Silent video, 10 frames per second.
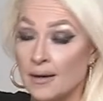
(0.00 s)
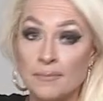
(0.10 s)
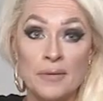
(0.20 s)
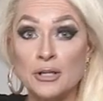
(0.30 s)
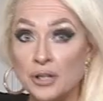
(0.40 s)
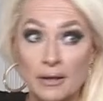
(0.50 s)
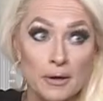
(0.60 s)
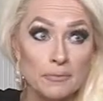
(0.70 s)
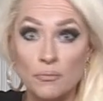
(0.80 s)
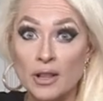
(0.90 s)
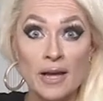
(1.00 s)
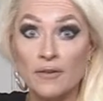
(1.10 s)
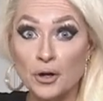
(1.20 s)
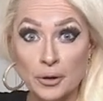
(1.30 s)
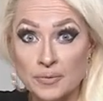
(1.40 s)
Me and J Lo, we love our
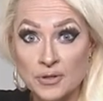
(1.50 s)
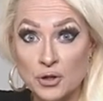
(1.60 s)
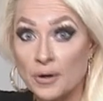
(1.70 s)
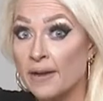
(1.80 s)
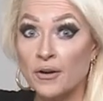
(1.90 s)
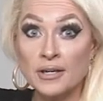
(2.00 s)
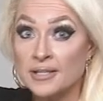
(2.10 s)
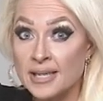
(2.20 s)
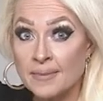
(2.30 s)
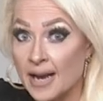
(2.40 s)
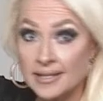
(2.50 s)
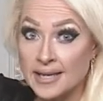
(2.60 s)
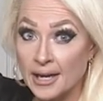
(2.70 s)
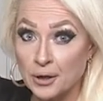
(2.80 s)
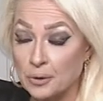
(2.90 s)
hoops. You're never gonna see me
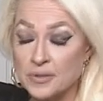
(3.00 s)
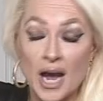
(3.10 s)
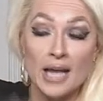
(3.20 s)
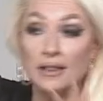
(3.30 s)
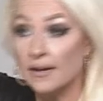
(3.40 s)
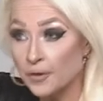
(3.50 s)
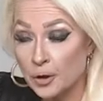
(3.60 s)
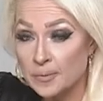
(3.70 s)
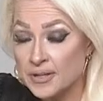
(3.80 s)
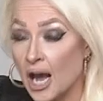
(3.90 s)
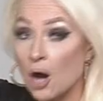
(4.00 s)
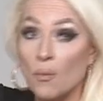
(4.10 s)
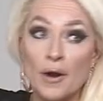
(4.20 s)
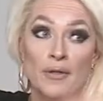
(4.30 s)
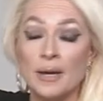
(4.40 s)
outside of hoops. I love hoops, I'll
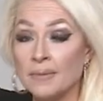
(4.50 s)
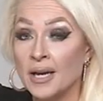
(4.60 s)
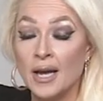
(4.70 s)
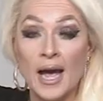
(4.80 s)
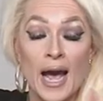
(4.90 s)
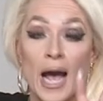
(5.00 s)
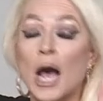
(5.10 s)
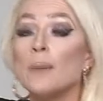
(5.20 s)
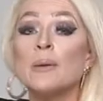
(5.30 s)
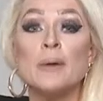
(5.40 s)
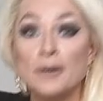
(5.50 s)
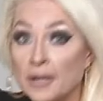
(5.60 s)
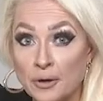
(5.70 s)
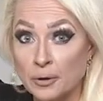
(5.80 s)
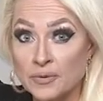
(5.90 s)
wear them. I'll be buried
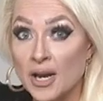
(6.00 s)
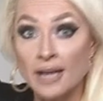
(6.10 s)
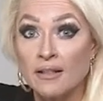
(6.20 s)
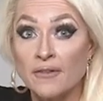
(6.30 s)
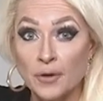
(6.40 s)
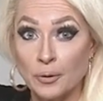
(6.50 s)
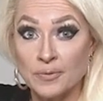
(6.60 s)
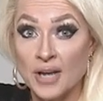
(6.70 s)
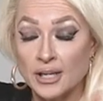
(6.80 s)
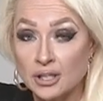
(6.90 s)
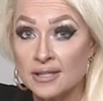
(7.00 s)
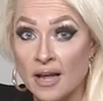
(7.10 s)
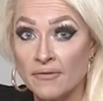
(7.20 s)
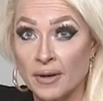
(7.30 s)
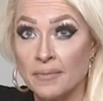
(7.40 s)
in hoops. I love hoops, I just
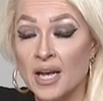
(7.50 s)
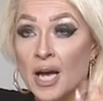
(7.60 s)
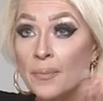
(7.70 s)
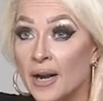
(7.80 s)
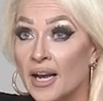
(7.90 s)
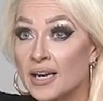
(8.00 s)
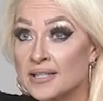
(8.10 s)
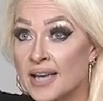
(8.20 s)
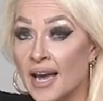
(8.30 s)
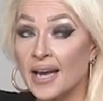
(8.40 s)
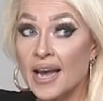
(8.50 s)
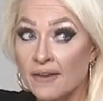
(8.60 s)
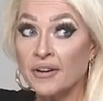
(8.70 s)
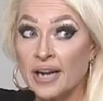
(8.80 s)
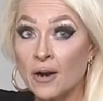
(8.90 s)
love them. But I gotta say,
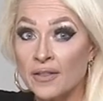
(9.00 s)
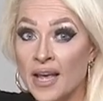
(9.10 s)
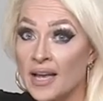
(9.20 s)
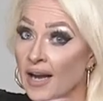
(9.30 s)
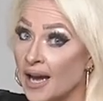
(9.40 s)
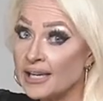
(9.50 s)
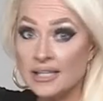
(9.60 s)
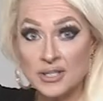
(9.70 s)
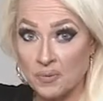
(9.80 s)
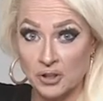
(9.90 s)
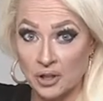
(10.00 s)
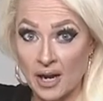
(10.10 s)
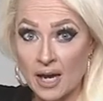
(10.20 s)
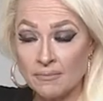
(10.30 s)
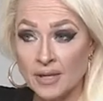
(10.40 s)
every now and then, I need to switch it
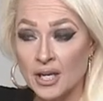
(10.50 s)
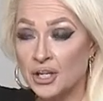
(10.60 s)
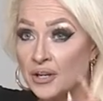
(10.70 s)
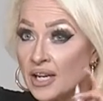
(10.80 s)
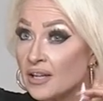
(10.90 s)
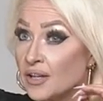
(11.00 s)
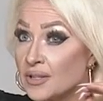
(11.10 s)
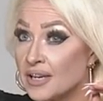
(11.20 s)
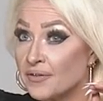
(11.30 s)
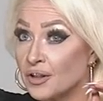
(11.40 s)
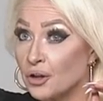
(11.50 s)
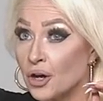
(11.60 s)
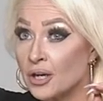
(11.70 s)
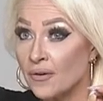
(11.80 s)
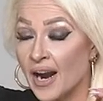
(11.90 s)
up. You need a little different
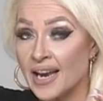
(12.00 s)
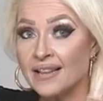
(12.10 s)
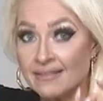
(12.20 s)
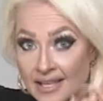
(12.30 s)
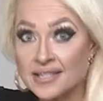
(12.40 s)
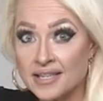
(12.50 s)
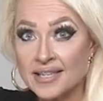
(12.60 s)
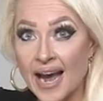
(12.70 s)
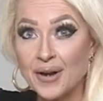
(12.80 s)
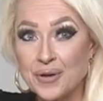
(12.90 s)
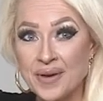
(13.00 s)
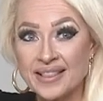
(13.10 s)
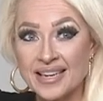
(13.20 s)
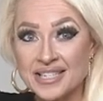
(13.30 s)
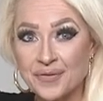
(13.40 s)
look, right? This is how you get
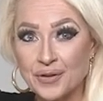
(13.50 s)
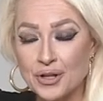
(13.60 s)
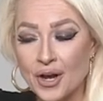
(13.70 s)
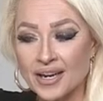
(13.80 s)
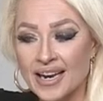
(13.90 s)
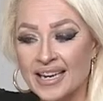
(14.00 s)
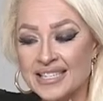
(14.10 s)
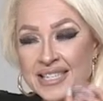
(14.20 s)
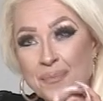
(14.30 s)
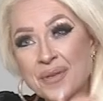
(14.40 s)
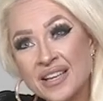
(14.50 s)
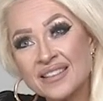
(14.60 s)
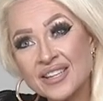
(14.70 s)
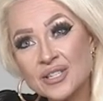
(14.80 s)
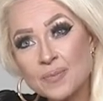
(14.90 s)
that different look. Something a
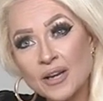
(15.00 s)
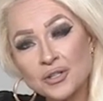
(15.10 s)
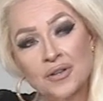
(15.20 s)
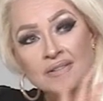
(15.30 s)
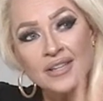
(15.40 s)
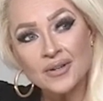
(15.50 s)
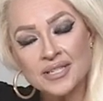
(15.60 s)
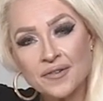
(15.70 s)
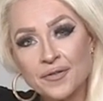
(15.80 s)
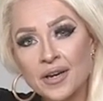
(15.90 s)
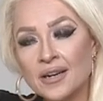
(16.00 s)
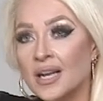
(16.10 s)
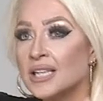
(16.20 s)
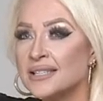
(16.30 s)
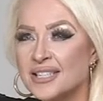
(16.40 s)
little special, a little different,
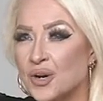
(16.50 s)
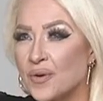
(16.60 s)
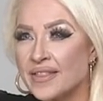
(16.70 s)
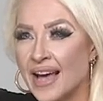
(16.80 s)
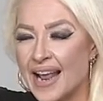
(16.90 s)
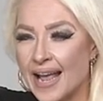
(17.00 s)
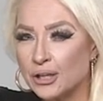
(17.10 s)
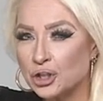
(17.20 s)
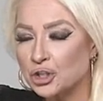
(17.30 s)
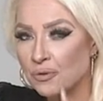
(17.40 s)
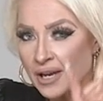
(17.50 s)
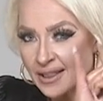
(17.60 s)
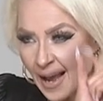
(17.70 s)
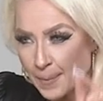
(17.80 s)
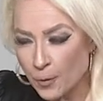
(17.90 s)
still with that edge to it.
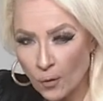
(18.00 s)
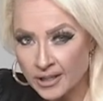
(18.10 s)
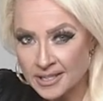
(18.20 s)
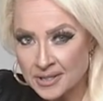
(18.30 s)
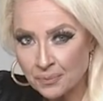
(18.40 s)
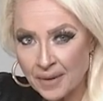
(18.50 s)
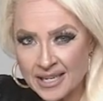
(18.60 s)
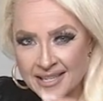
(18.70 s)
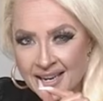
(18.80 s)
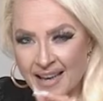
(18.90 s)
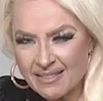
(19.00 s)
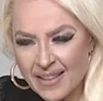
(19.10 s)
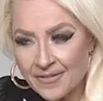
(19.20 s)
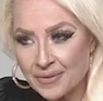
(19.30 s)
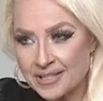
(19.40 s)
That point is amazing. I
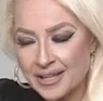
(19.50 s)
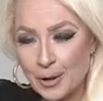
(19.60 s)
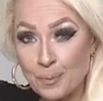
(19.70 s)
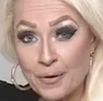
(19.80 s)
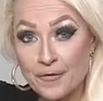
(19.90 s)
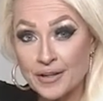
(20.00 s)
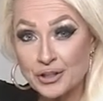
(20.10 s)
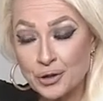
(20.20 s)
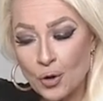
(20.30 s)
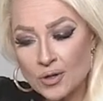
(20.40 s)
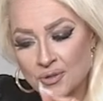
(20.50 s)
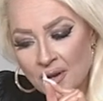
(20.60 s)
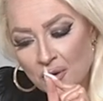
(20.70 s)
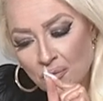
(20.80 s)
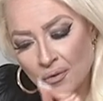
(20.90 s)
love that we did a little mirror finishing gold so we
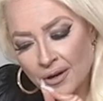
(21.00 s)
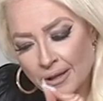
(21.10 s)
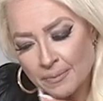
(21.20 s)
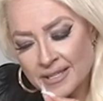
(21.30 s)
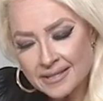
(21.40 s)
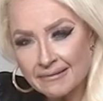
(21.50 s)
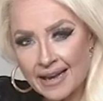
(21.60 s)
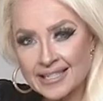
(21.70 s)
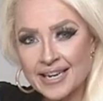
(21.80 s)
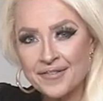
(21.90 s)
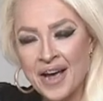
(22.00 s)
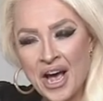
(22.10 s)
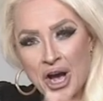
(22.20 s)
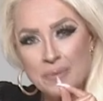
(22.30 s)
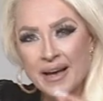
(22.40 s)
can really be selective
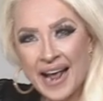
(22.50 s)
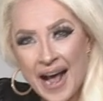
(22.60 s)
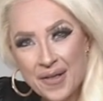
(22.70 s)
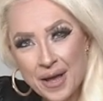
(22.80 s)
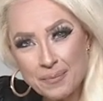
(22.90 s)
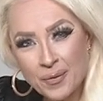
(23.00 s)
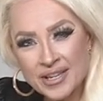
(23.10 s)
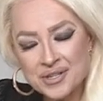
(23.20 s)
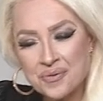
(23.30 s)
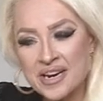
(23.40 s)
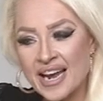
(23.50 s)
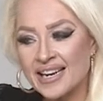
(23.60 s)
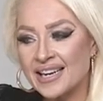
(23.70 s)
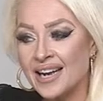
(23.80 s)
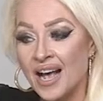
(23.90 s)
about how that point's
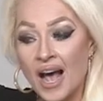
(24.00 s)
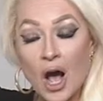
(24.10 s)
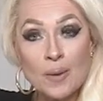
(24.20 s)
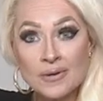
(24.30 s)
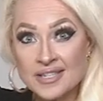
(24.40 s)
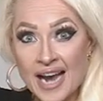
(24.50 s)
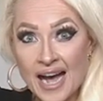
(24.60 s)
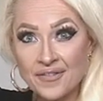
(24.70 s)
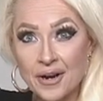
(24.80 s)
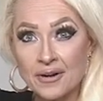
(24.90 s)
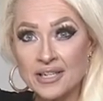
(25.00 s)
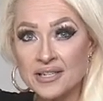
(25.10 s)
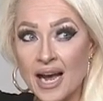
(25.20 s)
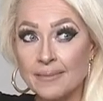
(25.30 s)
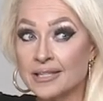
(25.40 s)
created. Almost a half carat in
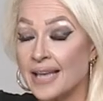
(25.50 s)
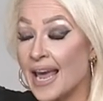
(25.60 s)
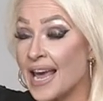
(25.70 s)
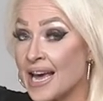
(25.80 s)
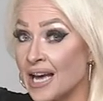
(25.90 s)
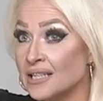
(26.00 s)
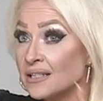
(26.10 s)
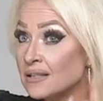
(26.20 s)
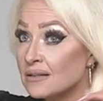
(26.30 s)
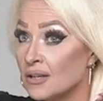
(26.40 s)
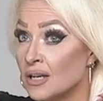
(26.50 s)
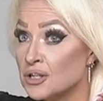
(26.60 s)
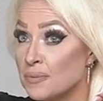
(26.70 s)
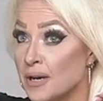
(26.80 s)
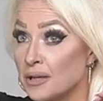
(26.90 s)
diamonds, and they're not
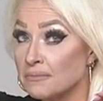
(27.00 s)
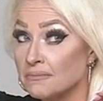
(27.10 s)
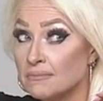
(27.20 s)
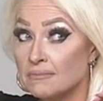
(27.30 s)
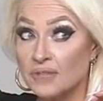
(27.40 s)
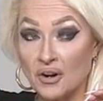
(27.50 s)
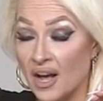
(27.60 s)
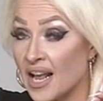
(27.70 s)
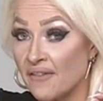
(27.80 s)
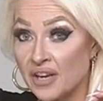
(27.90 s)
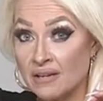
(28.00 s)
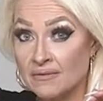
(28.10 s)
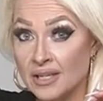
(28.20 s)
too big. They're not heavy.